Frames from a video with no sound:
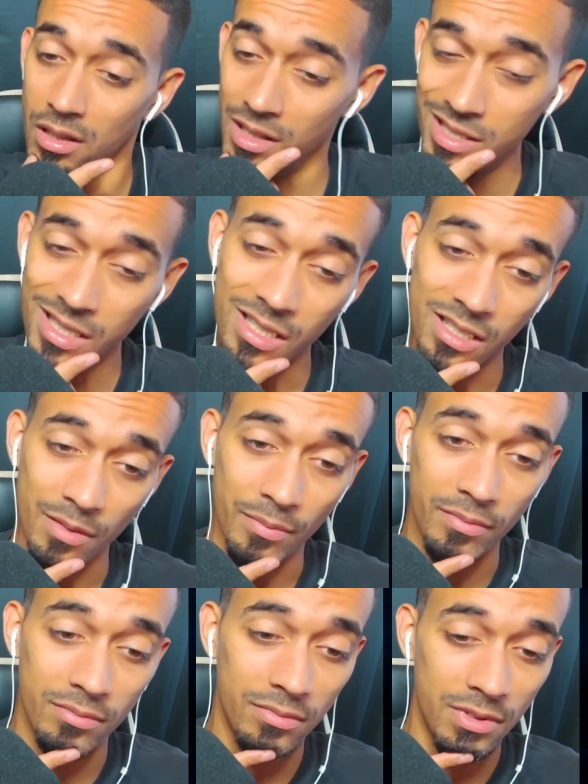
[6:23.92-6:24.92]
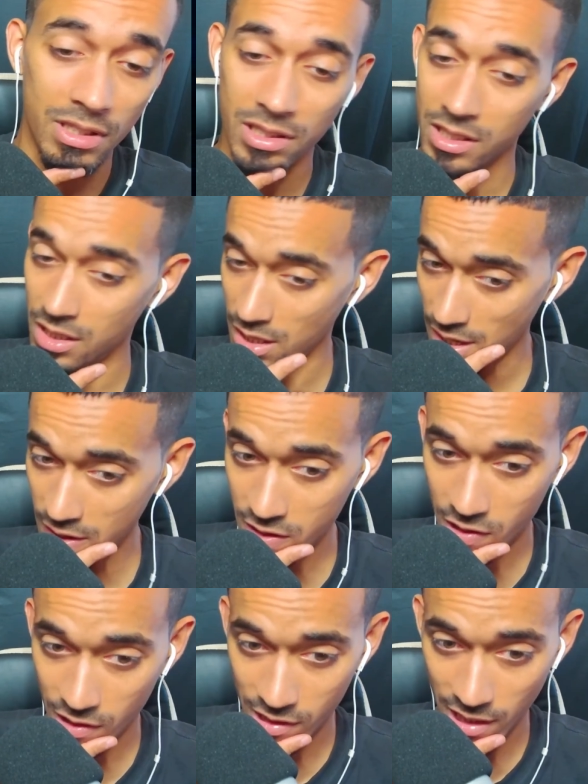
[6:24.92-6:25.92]
This is an
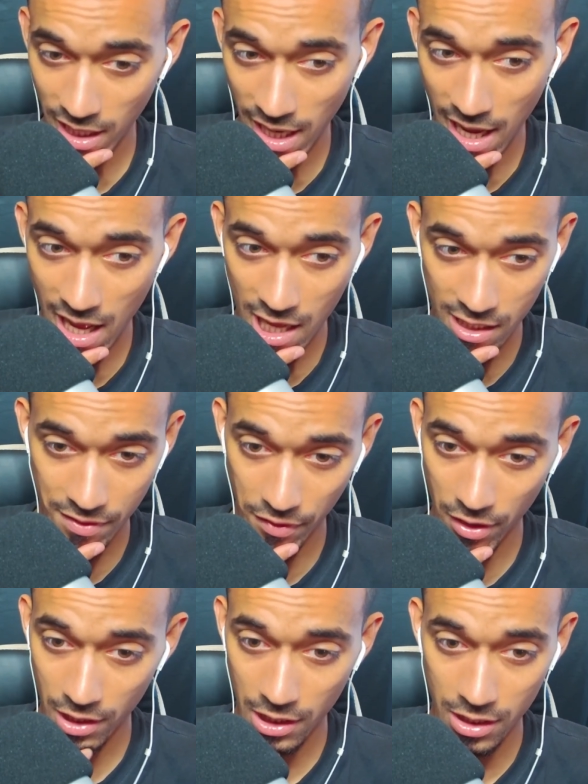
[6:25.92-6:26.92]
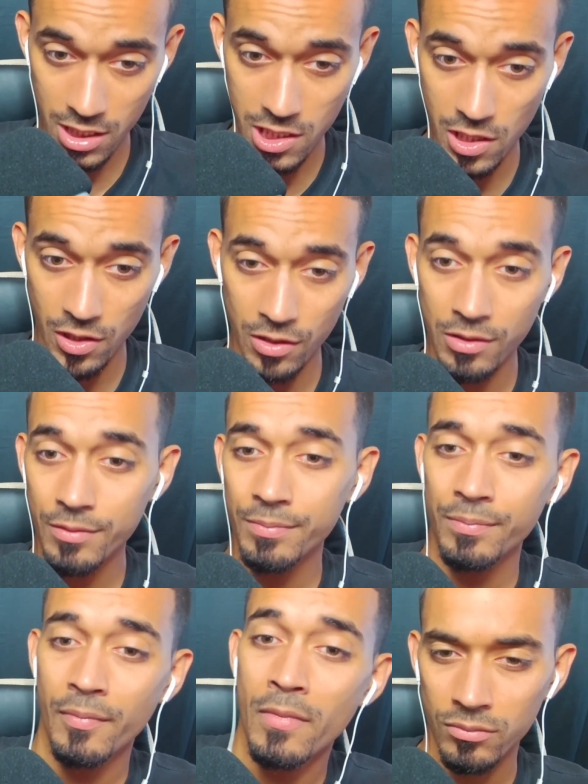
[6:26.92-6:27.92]
interesting ass fucking show.
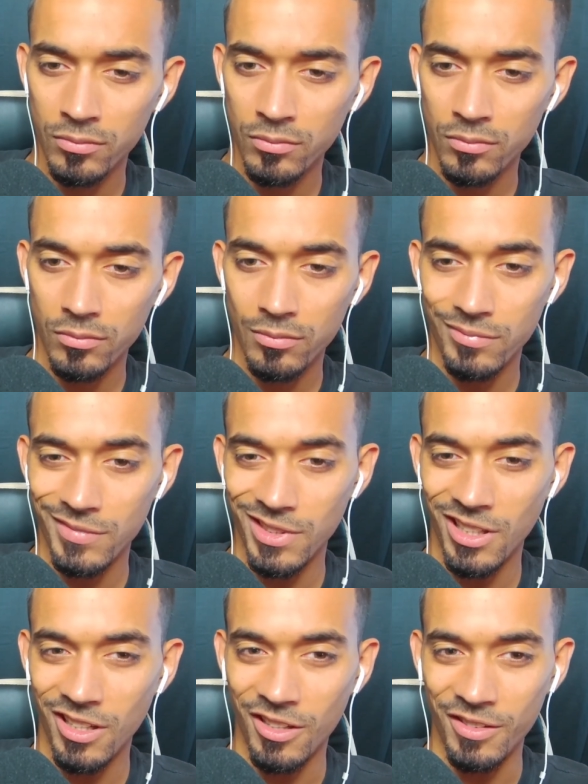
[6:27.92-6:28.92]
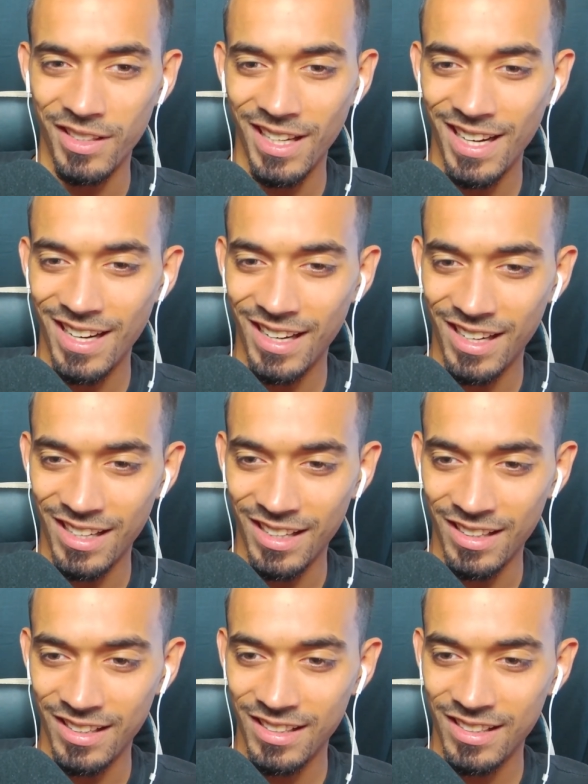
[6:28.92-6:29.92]
Oh, nah.